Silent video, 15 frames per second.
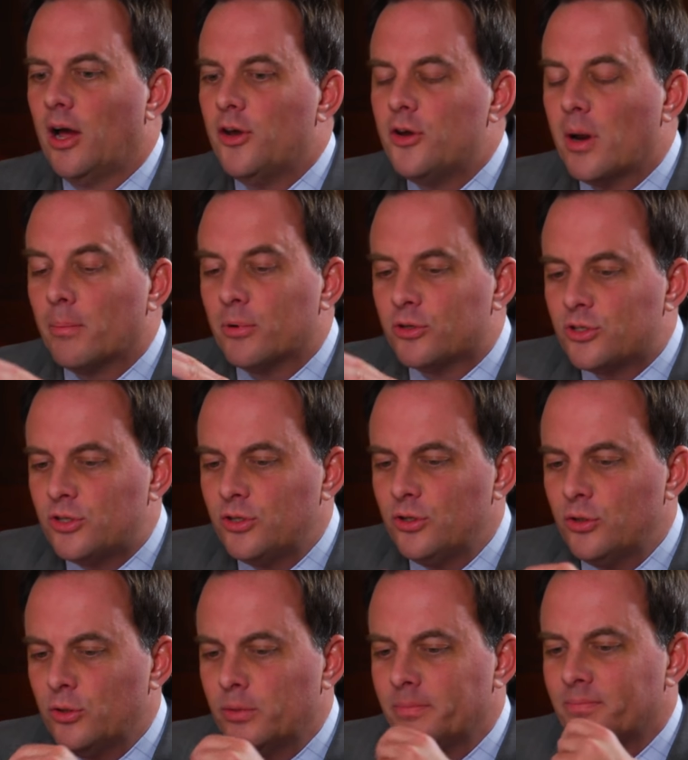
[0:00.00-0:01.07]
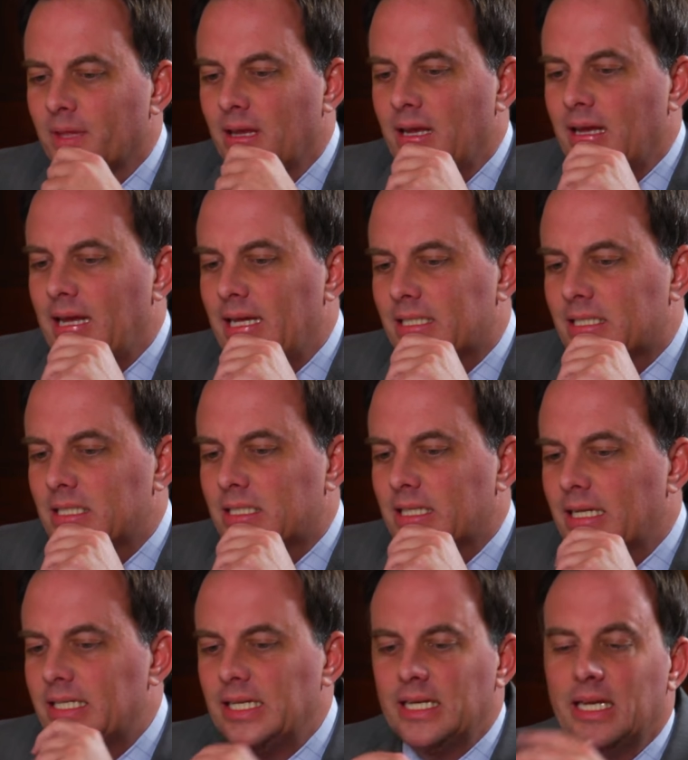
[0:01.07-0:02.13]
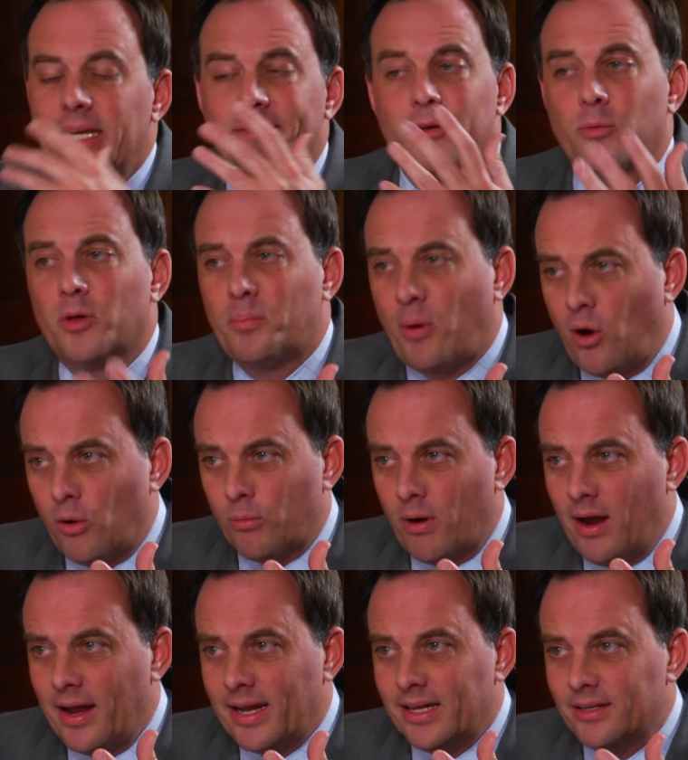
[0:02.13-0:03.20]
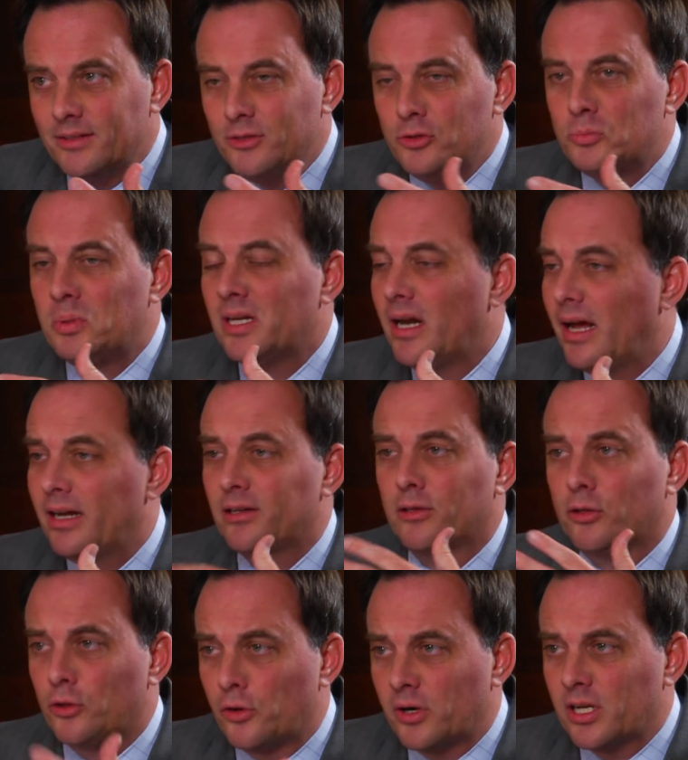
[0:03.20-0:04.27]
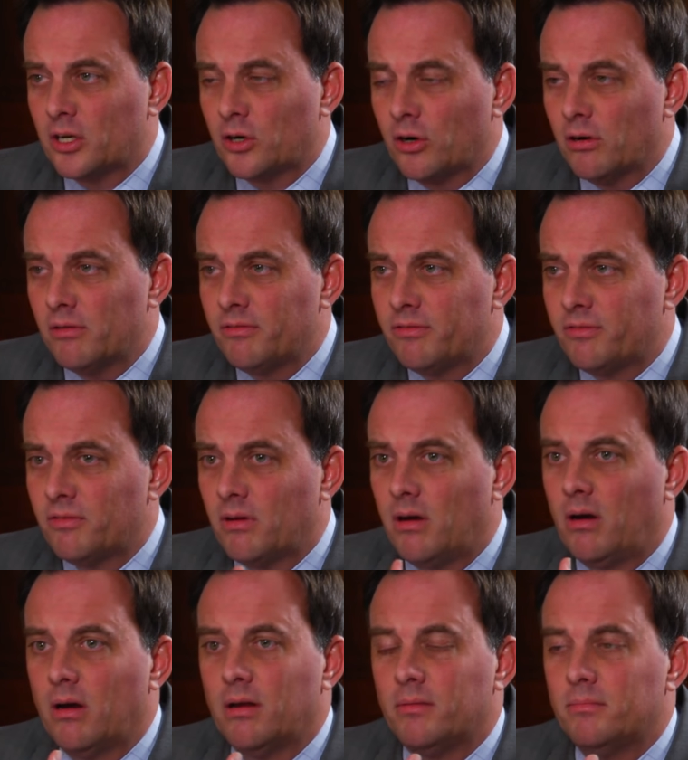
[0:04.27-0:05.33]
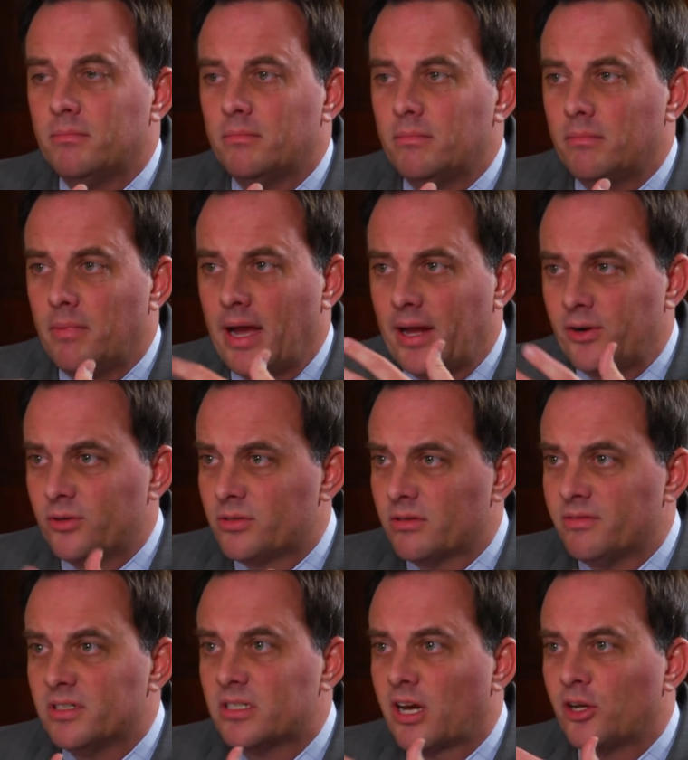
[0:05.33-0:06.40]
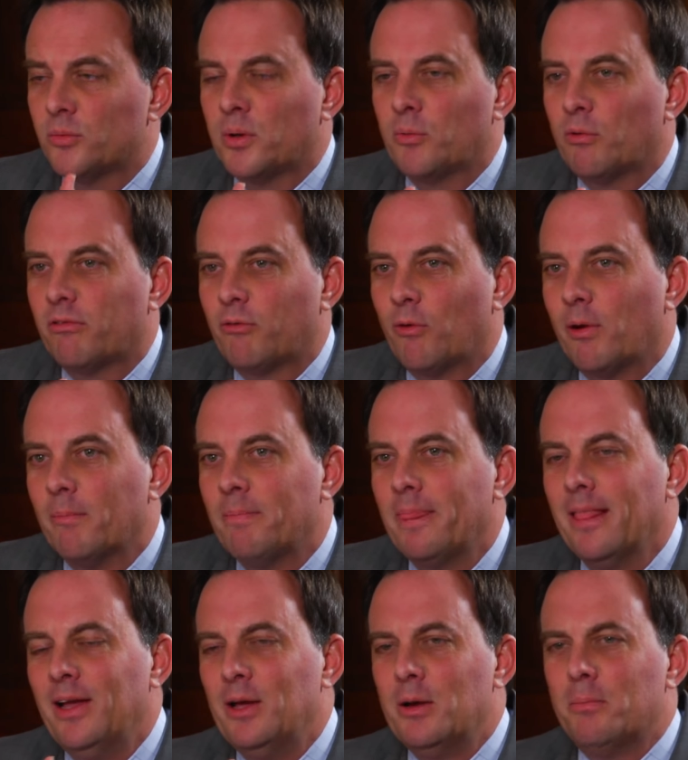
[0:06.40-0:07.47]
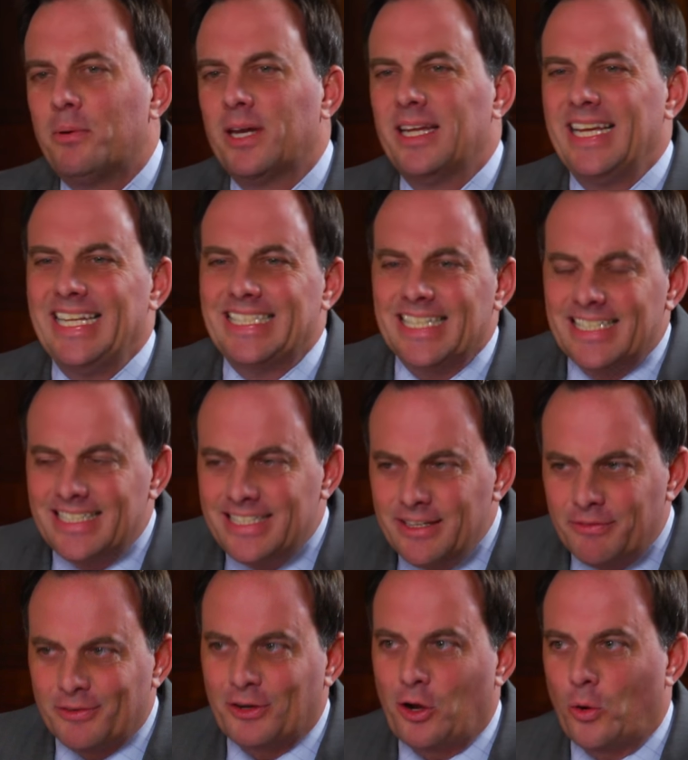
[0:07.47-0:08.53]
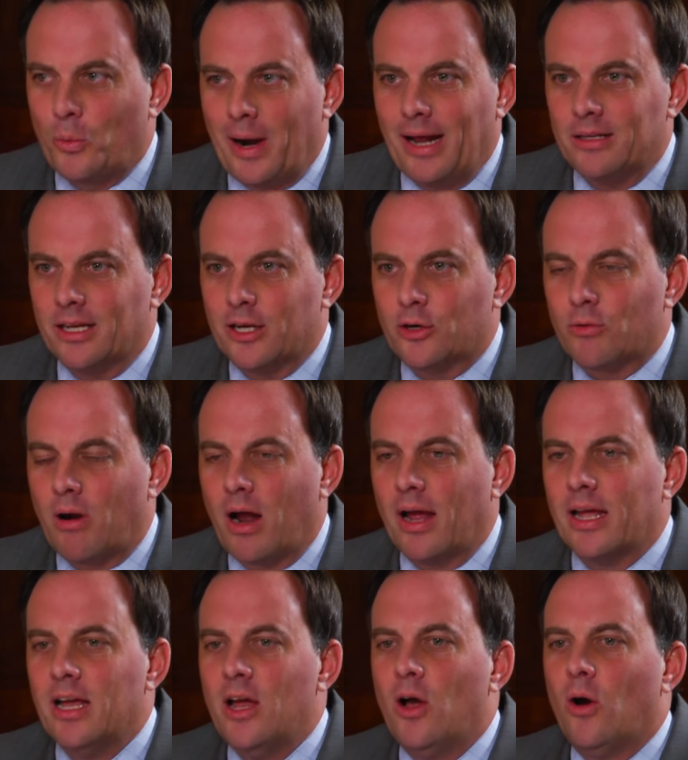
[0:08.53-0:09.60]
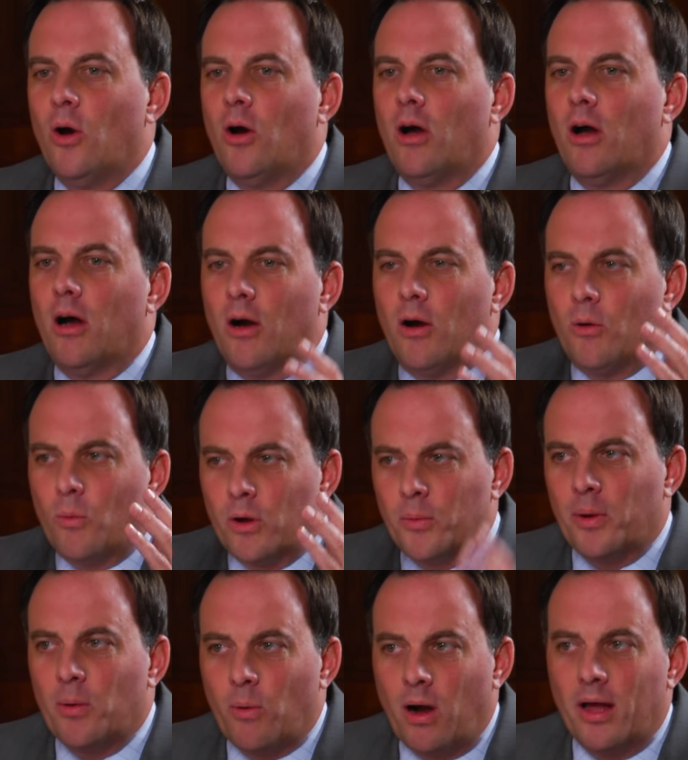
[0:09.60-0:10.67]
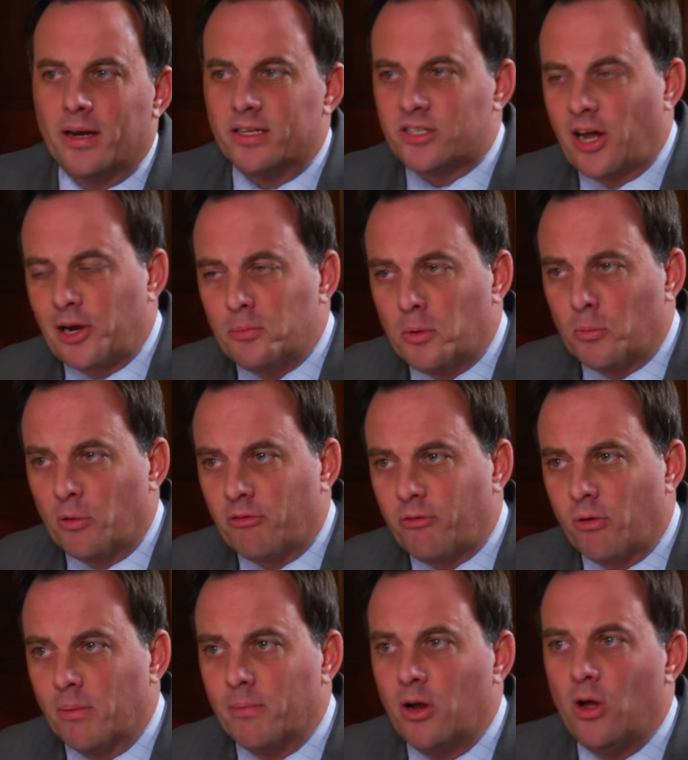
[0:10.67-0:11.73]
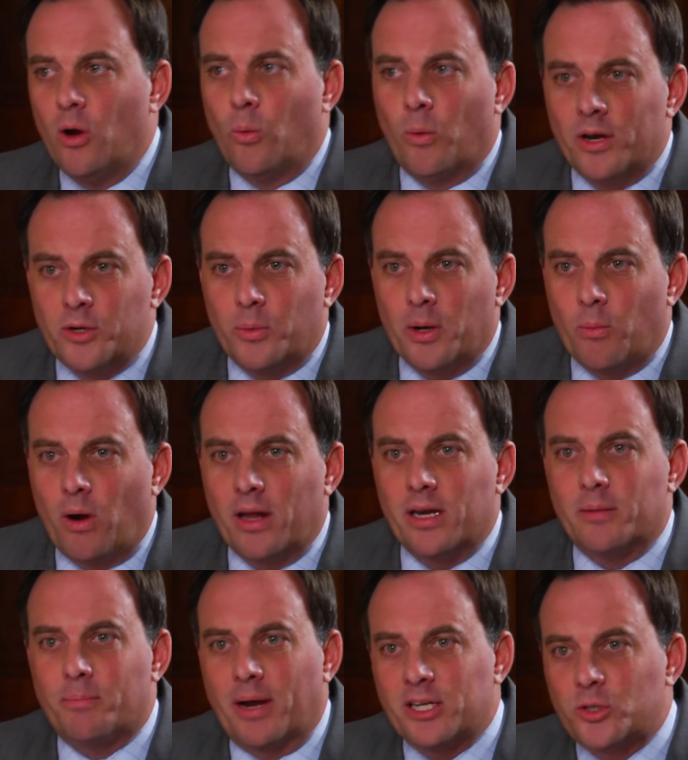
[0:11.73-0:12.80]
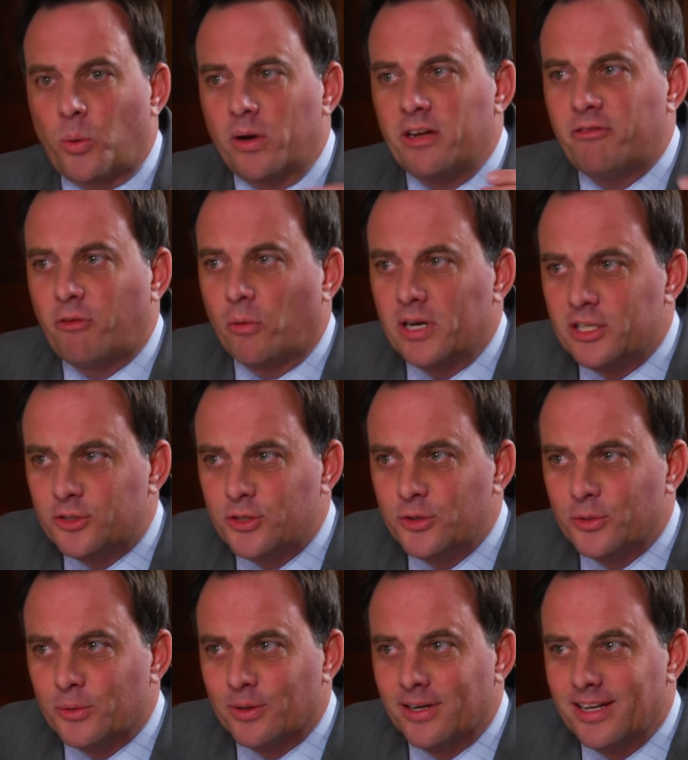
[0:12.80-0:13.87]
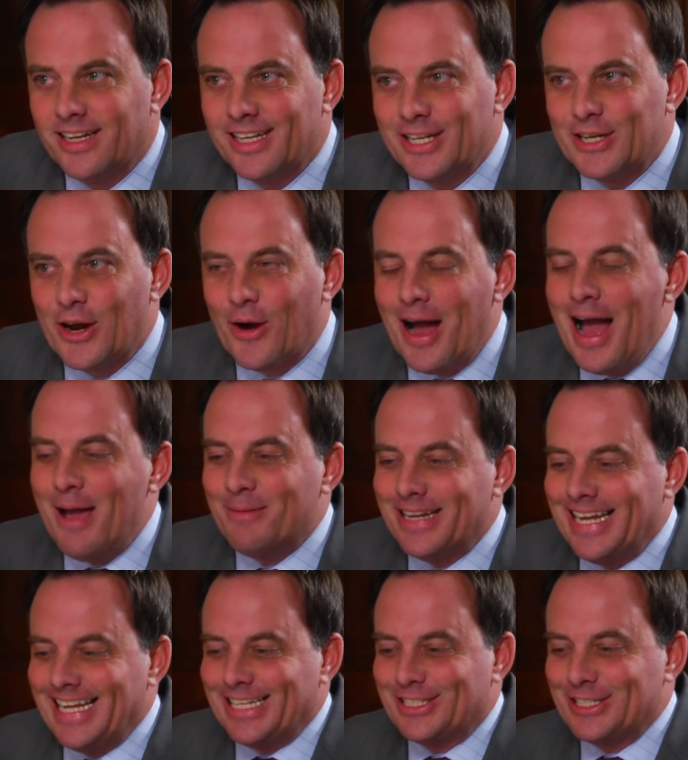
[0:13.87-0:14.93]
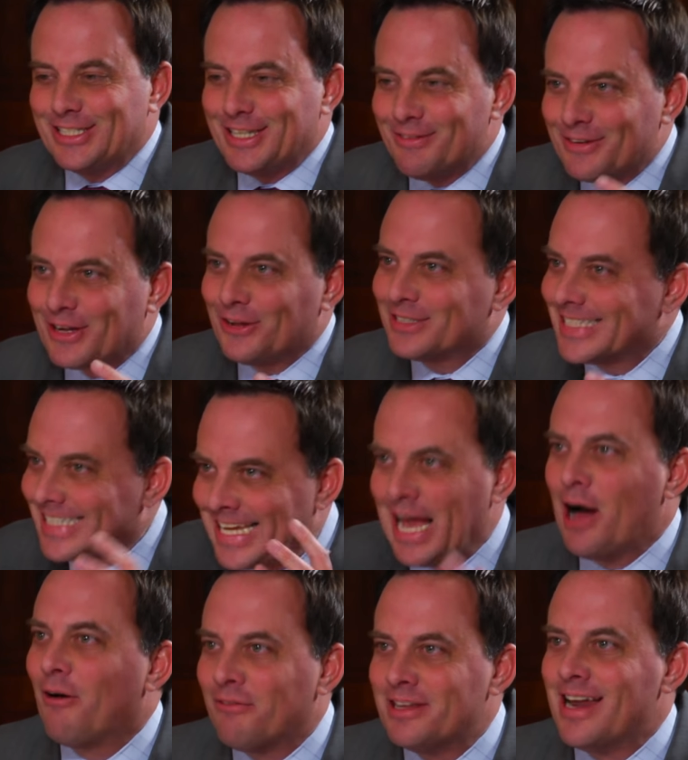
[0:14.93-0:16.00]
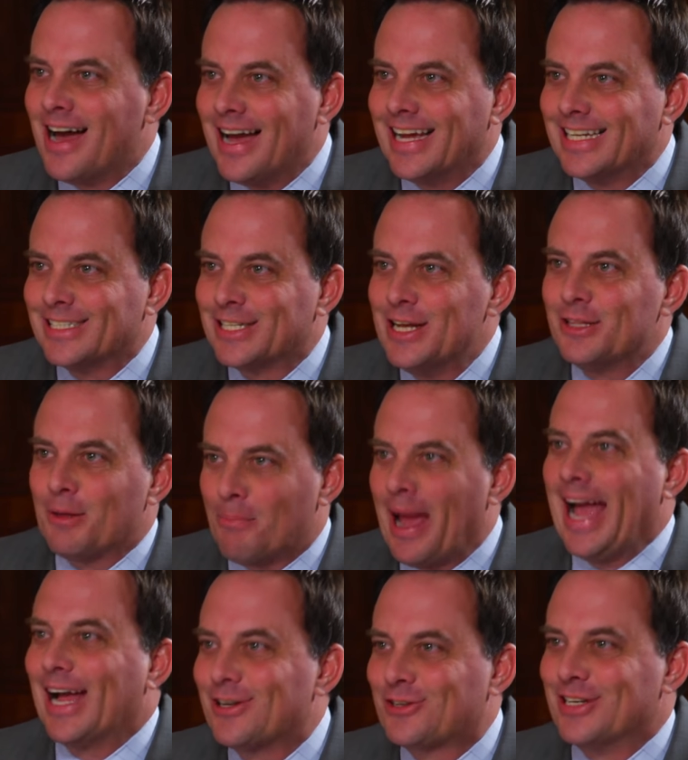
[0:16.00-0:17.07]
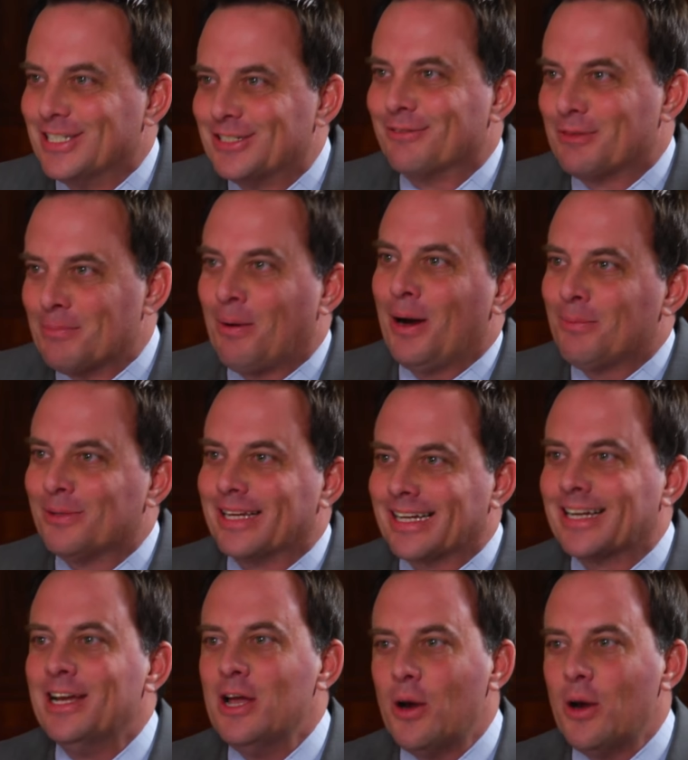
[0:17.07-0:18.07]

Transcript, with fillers: Number two, it's this idea, even with Paul Ryan, who's been ahead of the learning curve on matters of entitlement reform, but it's a difficult rallying cry. What do we want? Entitlement reform. When do we want it? By 2042. You know, I mean, it's just difficult to galvanize the passions of the public